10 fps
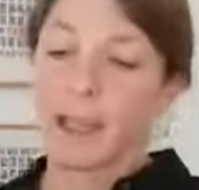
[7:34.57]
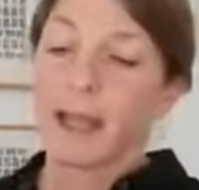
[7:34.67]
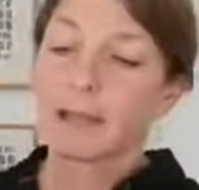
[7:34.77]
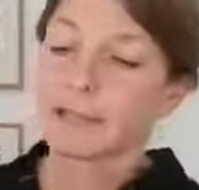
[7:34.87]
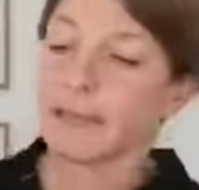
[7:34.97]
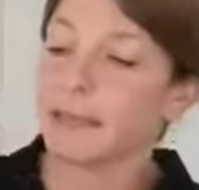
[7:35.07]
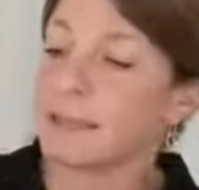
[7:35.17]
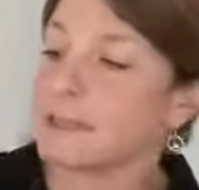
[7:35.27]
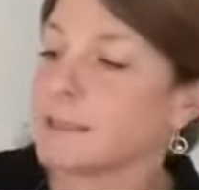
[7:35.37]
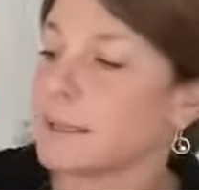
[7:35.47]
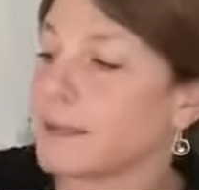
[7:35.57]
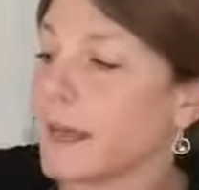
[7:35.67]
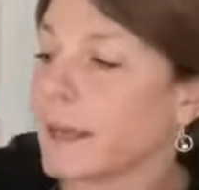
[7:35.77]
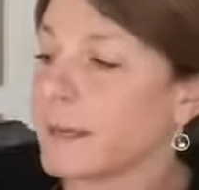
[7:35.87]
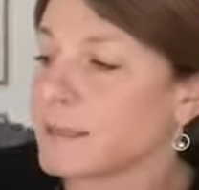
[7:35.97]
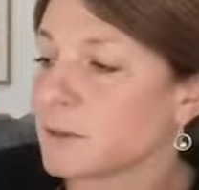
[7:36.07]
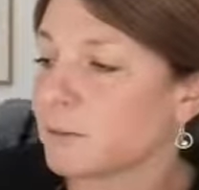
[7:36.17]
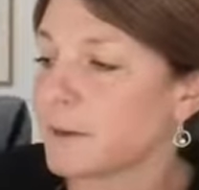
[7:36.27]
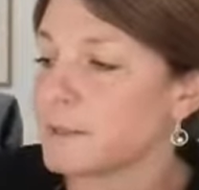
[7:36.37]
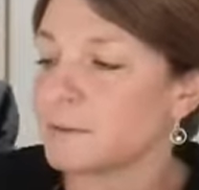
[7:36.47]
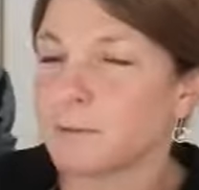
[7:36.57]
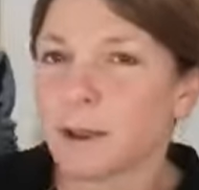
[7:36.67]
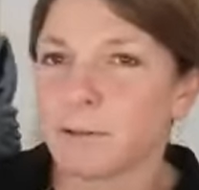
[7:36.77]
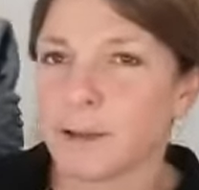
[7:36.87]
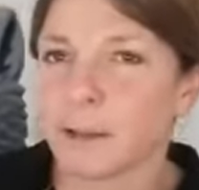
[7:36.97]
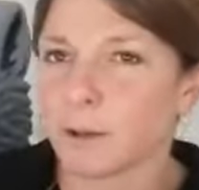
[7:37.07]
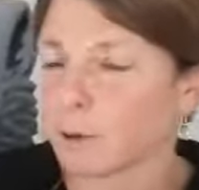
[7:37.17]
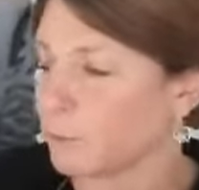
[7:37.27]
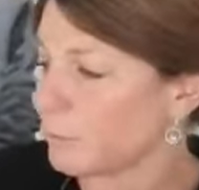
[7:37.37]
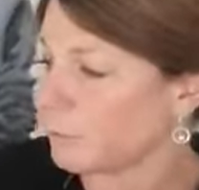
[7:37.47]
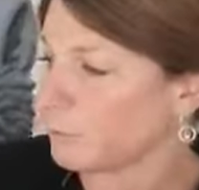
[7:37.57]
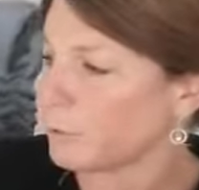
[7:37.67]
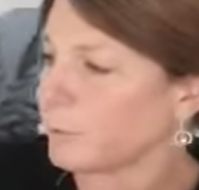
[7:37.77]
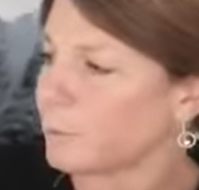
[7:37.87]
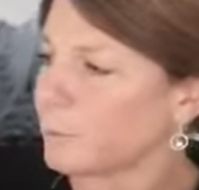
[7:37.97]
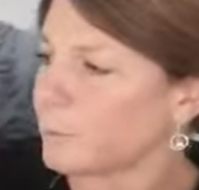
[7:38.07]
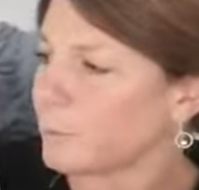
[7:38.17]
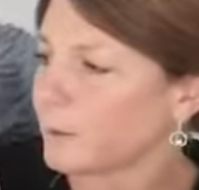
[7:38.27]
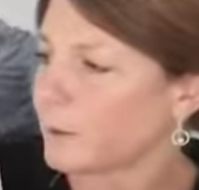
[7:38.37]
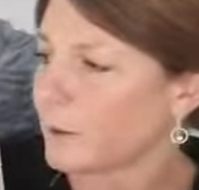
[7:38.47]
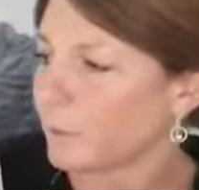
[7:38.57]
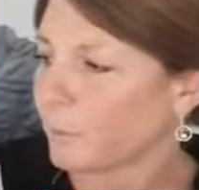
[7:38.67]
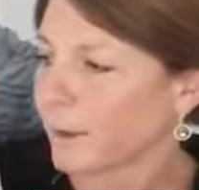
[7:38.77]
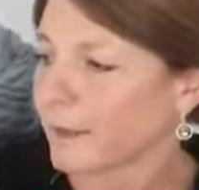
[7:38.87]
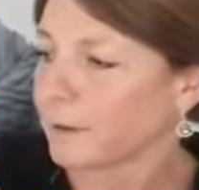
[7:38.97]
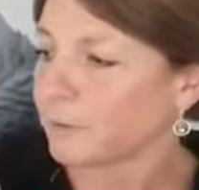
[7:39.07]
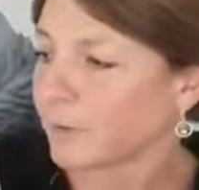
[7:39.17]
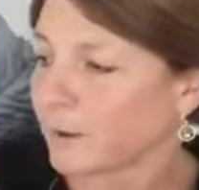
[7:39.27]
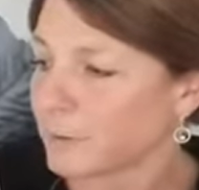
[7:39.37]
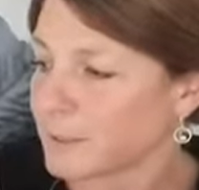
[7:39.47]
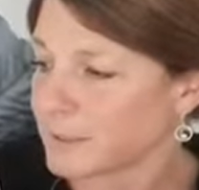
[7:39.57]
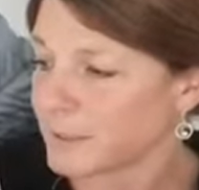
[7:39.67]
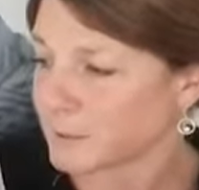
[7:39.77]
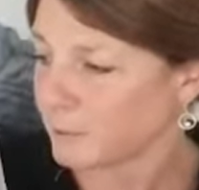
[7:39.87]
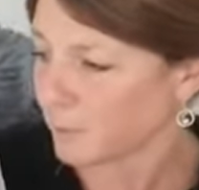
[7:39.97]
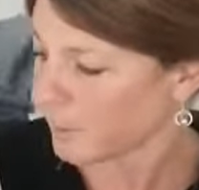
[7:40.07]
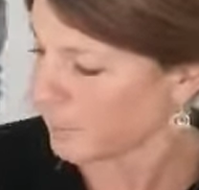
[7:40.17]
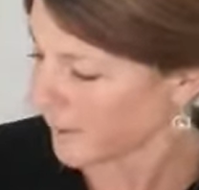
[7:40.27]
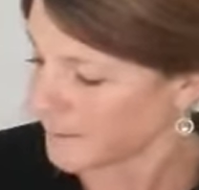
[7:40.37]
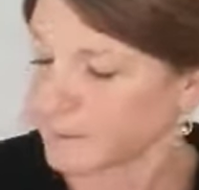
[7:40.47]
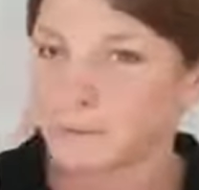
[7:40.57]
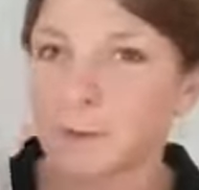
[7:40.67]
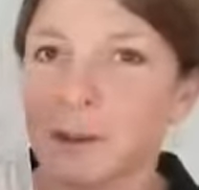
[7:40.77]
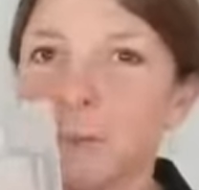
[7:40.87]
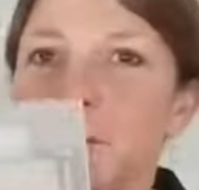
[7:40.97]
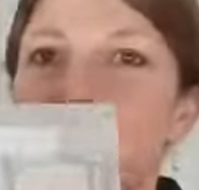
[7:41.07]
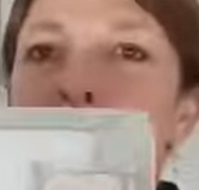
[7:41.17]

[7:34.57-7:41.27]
And into the night of his very own room, where he found his supper waiting for him. Can